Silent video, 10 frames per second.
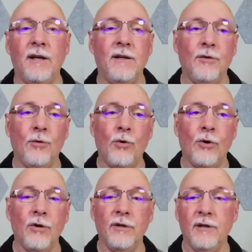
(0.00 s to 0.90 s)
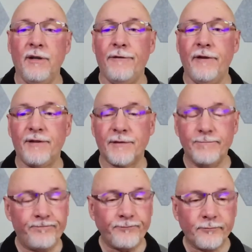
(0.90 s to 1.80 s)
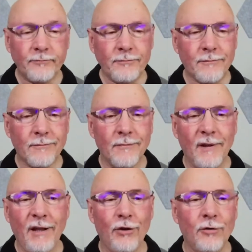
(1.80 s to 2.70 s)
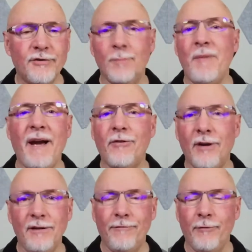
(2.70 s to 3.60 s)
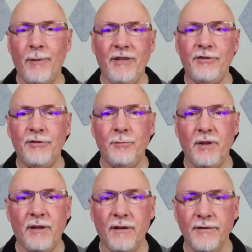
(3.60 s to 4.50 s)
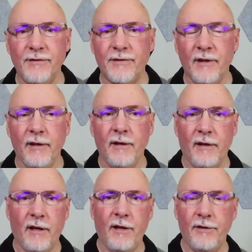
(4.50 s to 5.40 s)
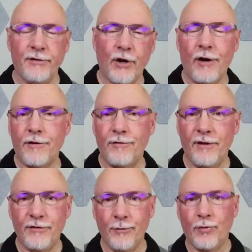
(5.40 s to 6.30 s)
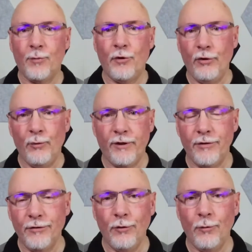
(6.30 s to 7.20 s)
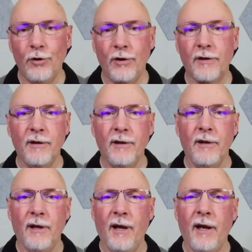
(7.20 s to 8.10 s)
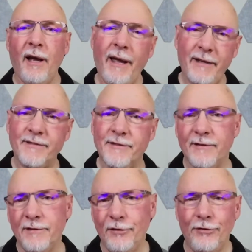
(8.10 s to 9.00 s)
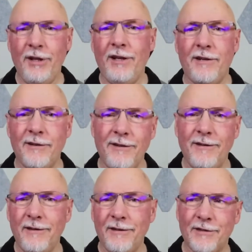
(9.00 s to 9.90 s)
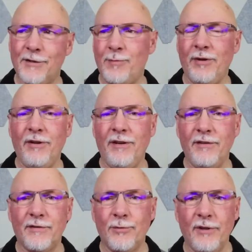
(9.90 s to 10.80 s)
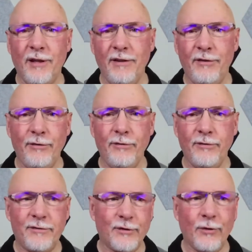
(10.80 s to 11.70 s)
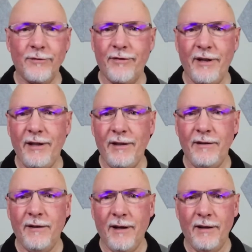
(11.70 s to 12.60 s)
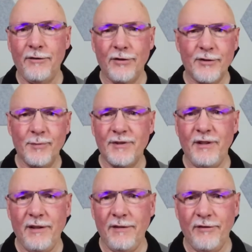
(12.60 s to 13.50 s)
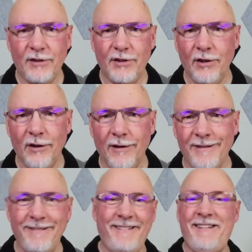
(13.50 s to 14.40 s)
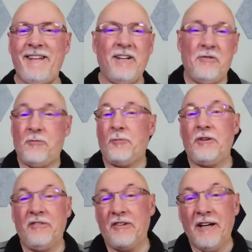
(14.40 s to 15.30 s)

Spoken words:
or if it's some background information because this author that you're promoting with their new book has a unique little experience where they do sword fighting on Christmas Eve each year. Whatever